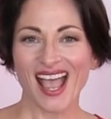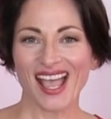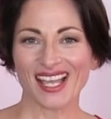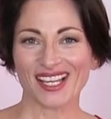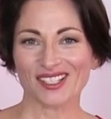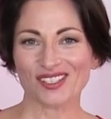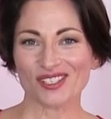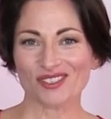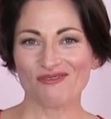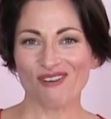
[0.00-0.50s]

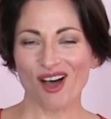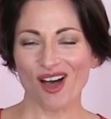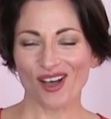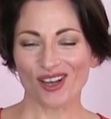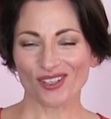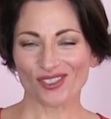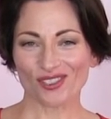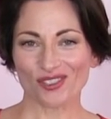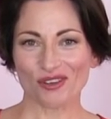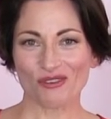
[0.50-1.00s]
And you
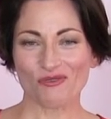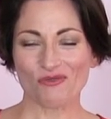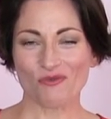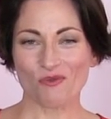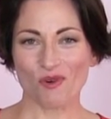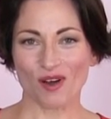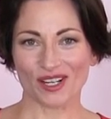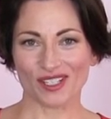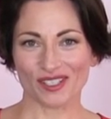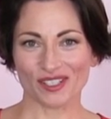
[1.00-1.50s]
also
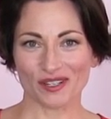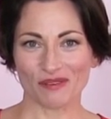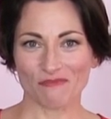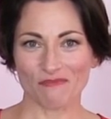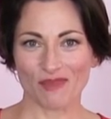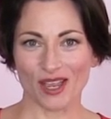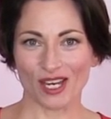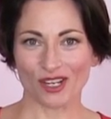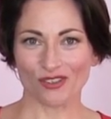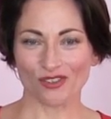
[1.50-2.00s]
want to
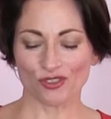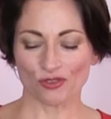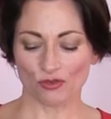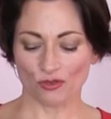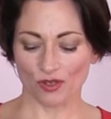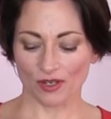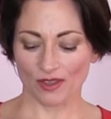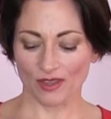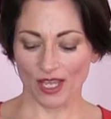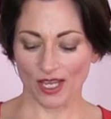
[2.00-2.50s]
make
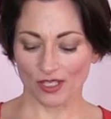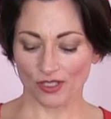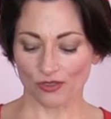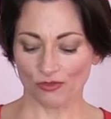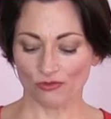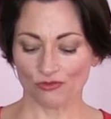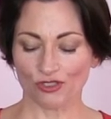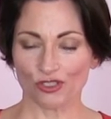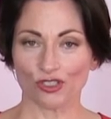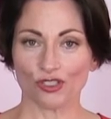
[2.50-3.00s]
sure that
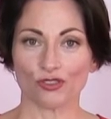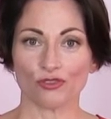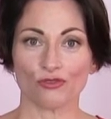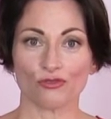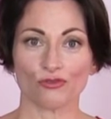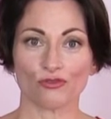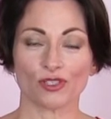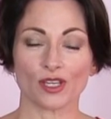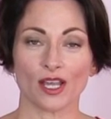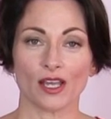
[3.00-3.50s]
you
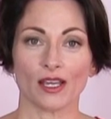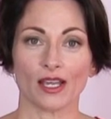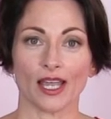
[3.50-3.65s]
choose